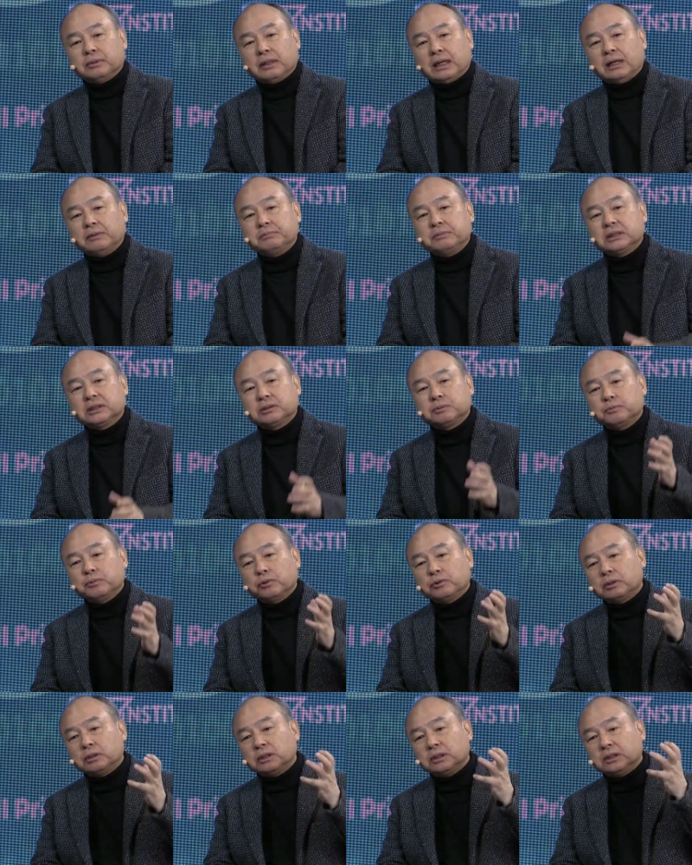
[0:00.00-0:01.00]
how much
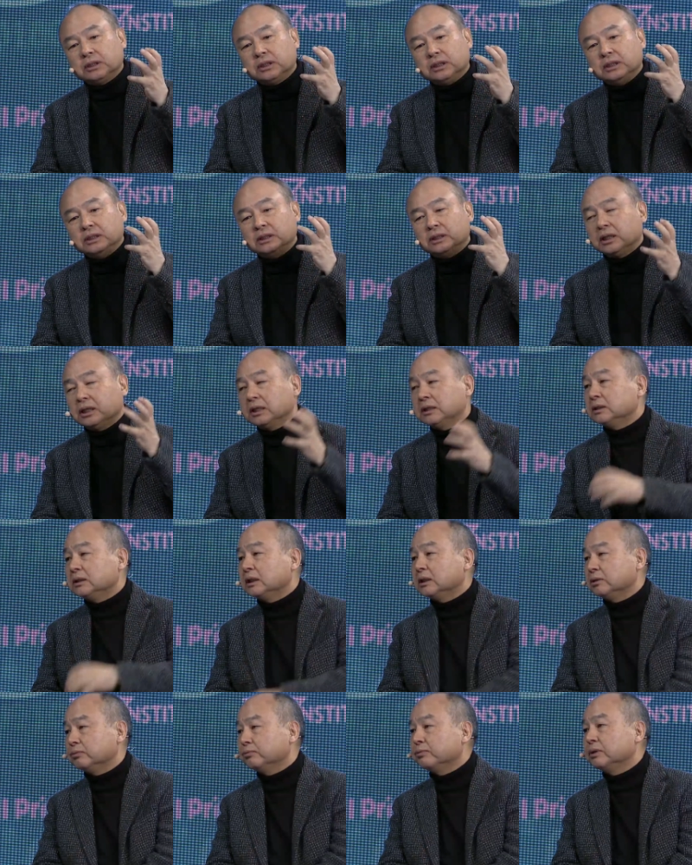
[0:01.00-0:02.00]
more
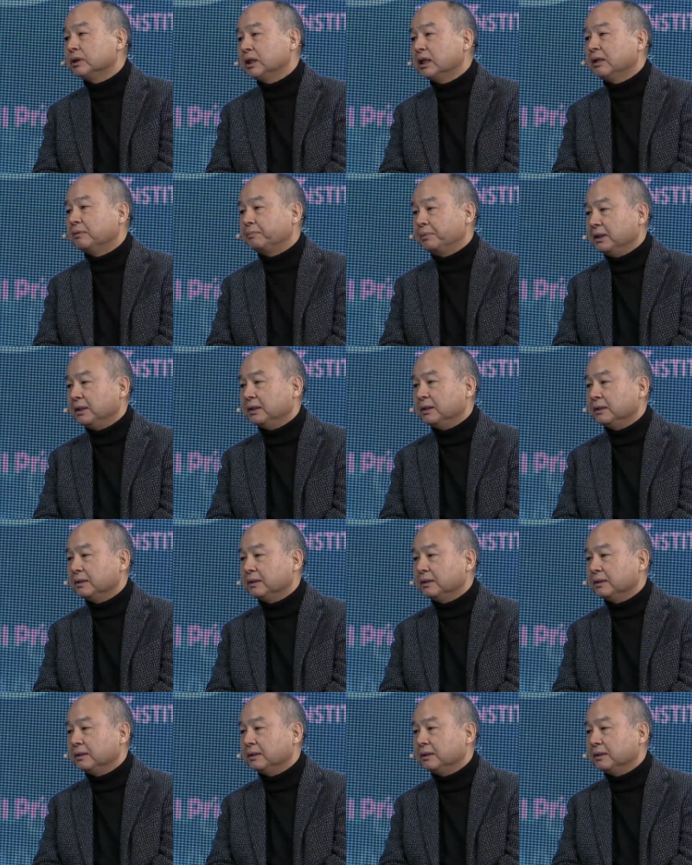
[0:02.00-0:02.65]
intelligence would there be?